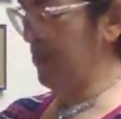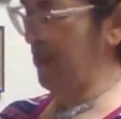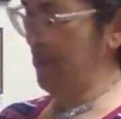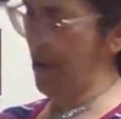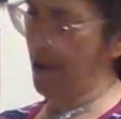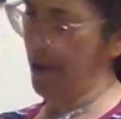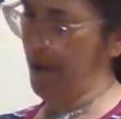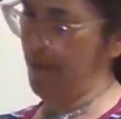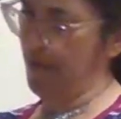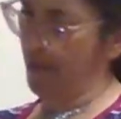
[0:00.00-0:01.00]
but
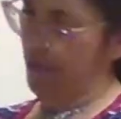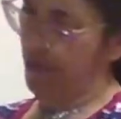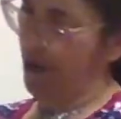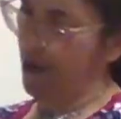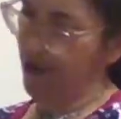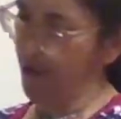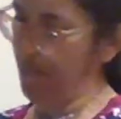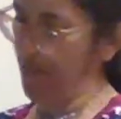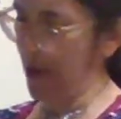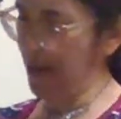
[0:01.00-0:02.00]
why? Why did you
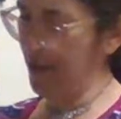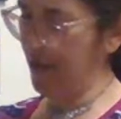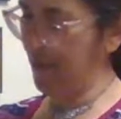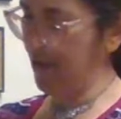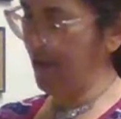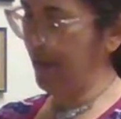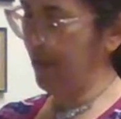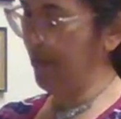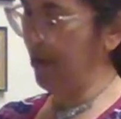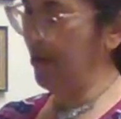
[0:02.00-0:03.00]
buy this if it's not
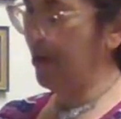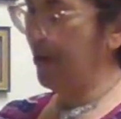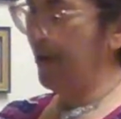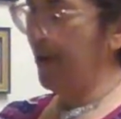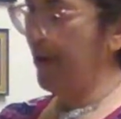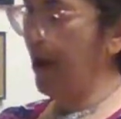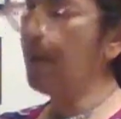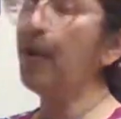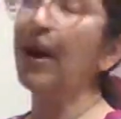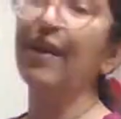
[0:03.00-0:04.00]
real meat? I bought it